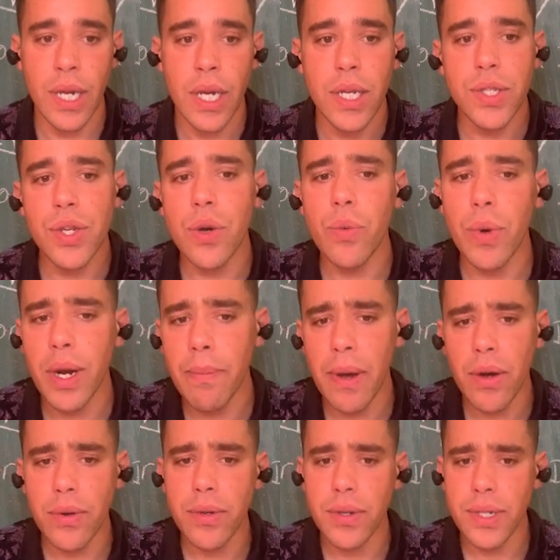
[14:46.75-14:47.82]
So what
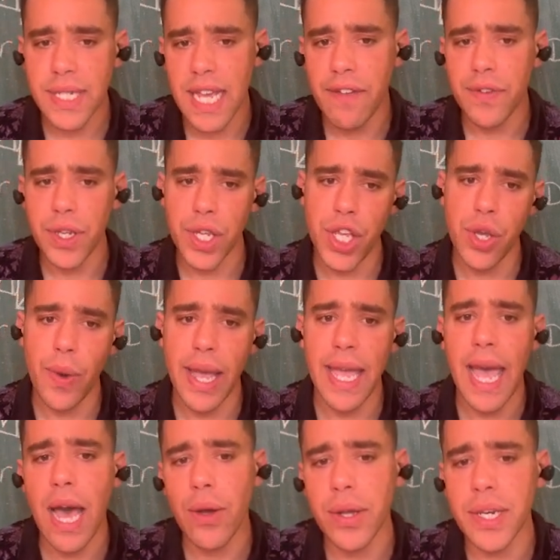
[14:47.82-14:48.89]
about dev and QA?
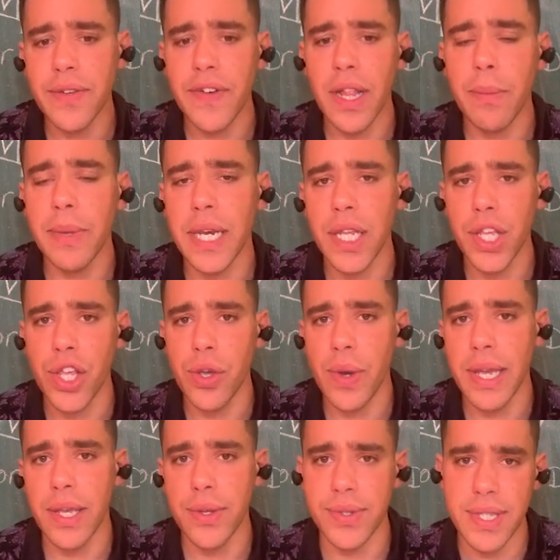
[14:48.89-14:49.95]
How can development and
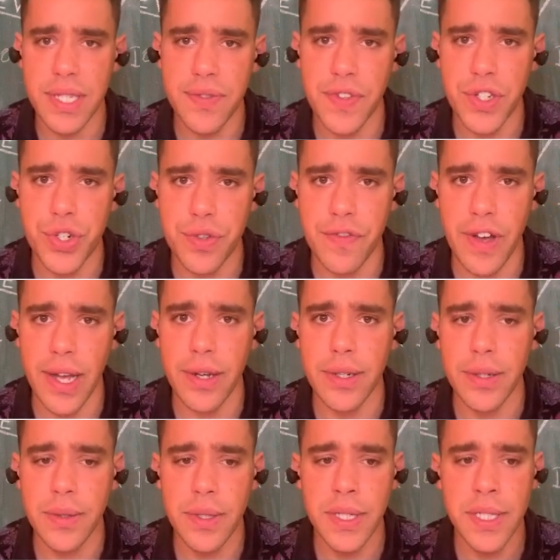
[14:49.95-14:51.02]
QA use this feature
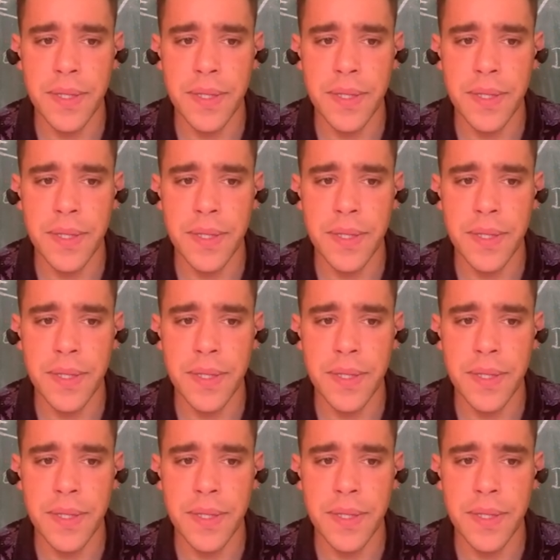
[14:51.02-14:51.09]
file?